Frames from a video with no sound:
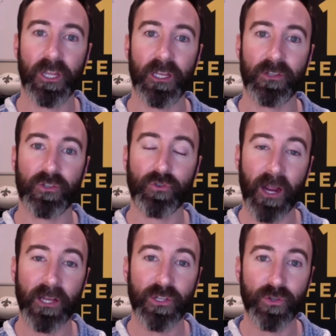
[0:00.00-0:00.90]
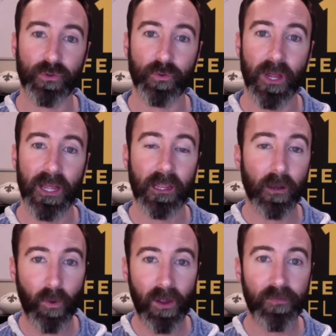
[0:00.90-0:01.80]
is try to get
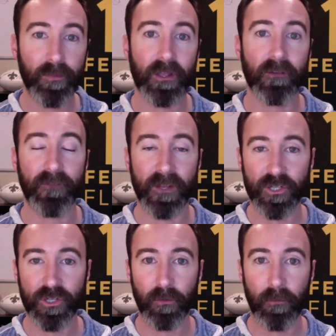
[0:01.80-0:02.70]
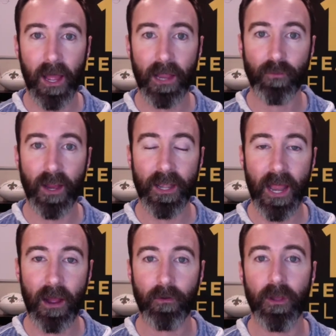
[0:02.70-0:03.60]
away from the conventional buy right
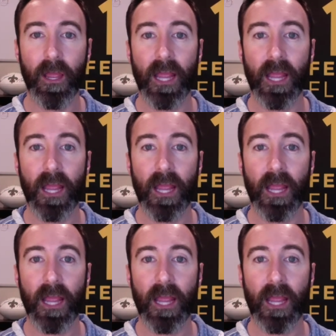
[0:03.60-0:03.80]
now